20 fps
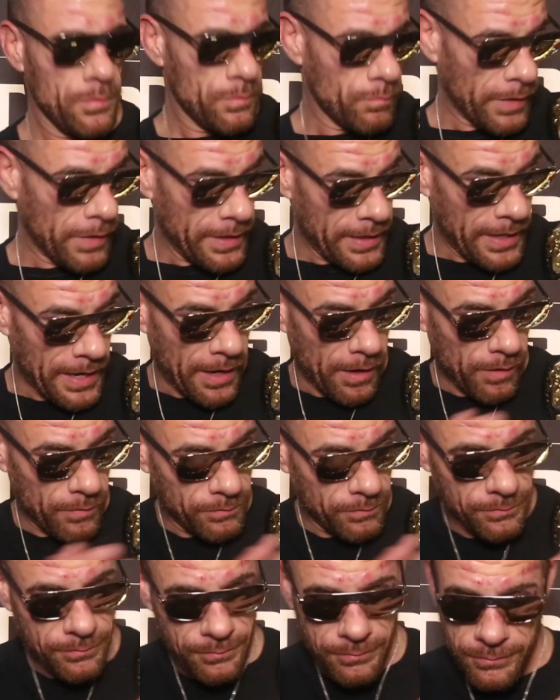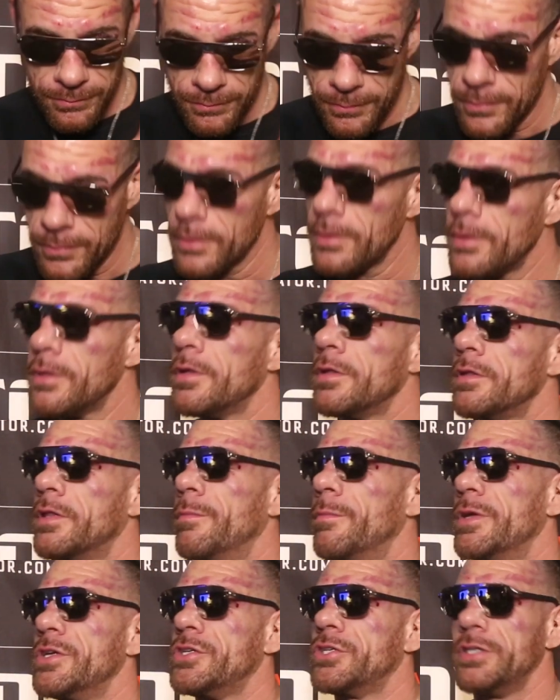Right now,
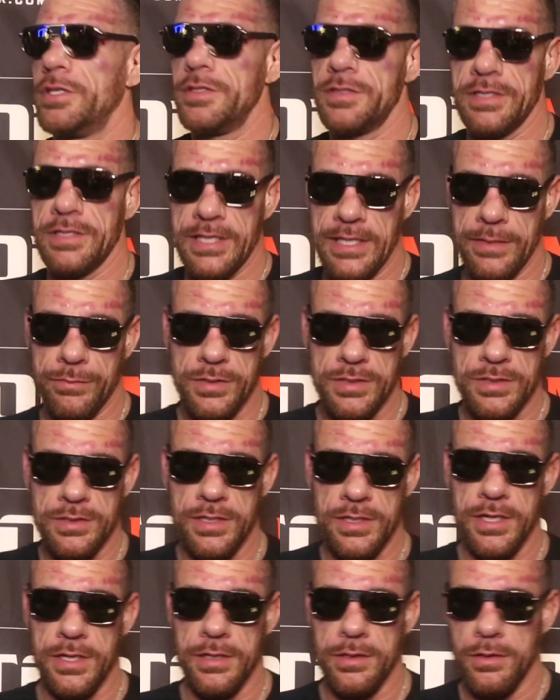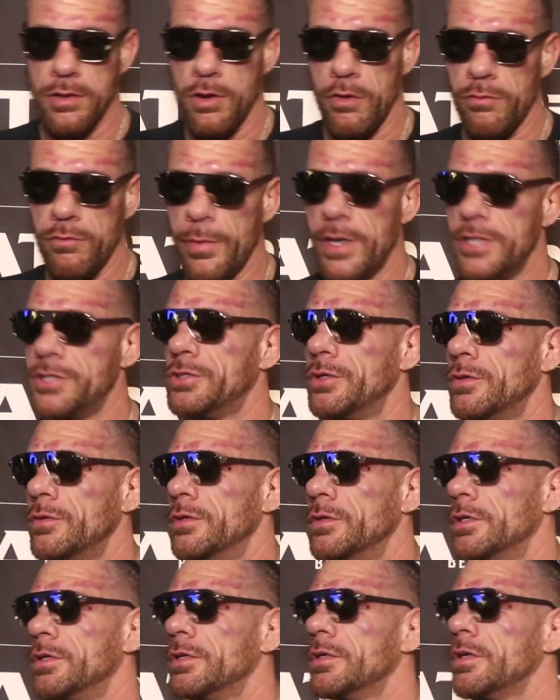the mission is to keep this thing over my
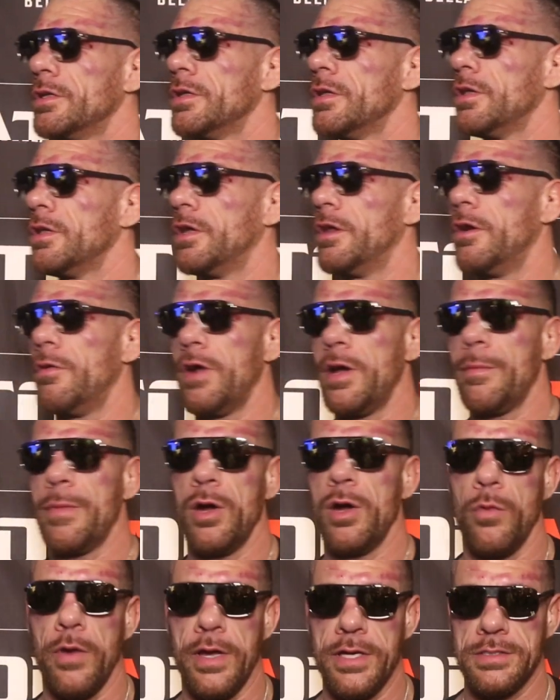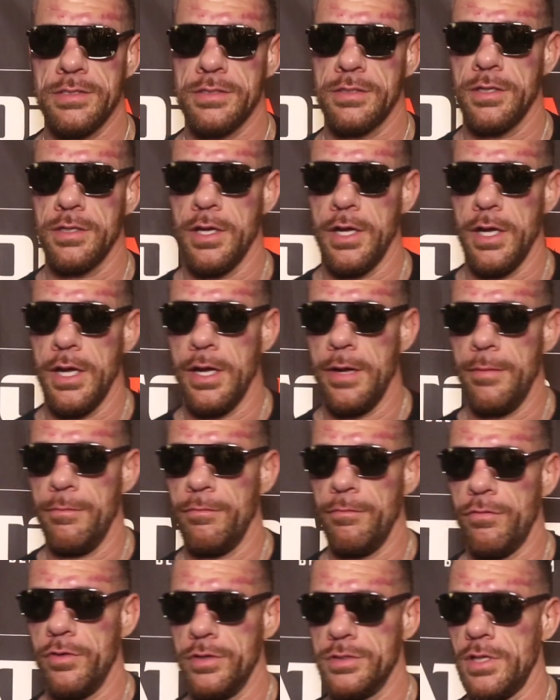shoulder and around my waist
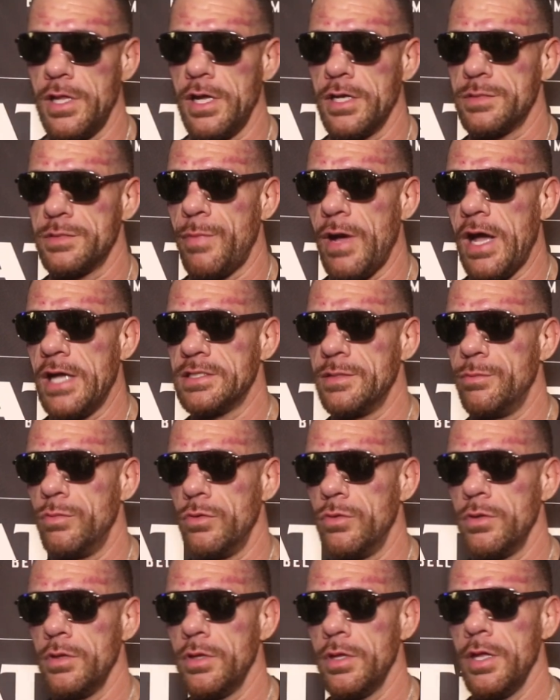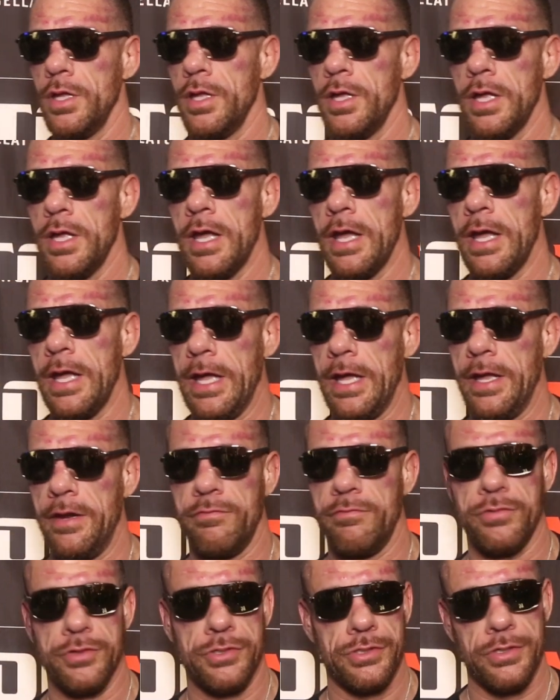for as long as possible.
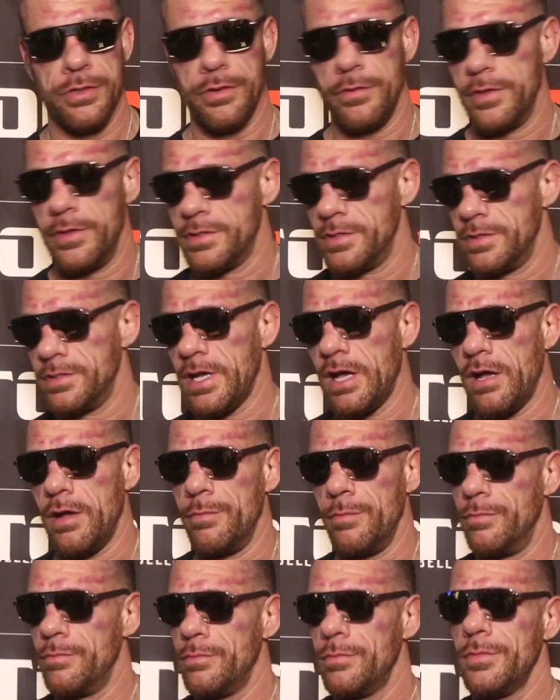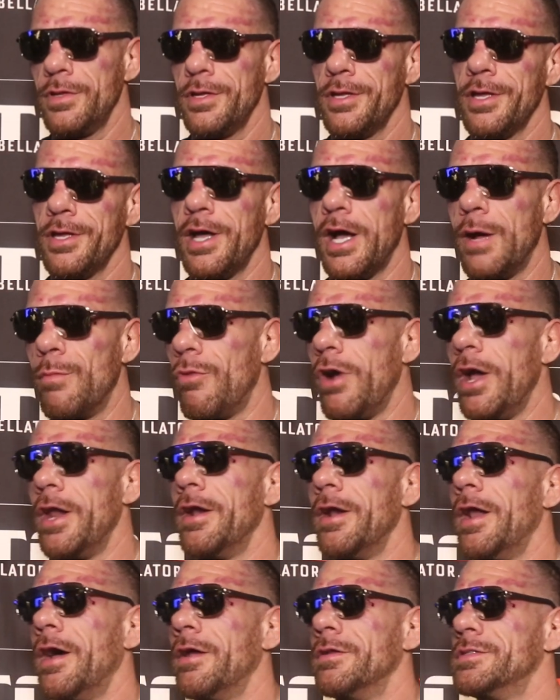And for sure, this is how I'm
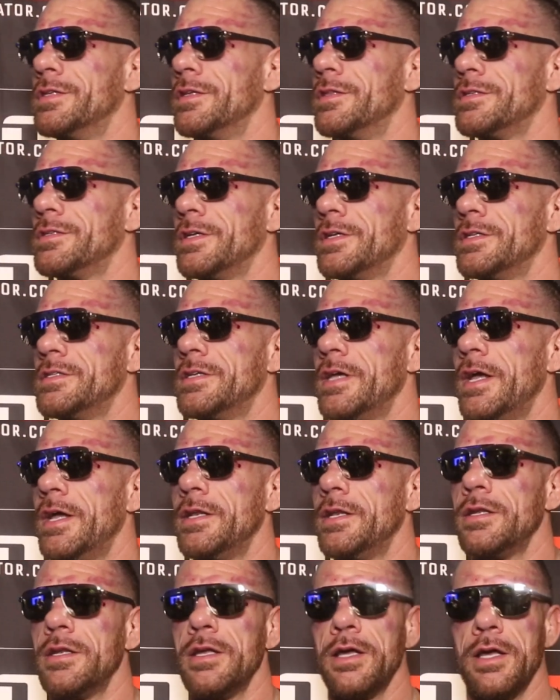riding out into the sunset.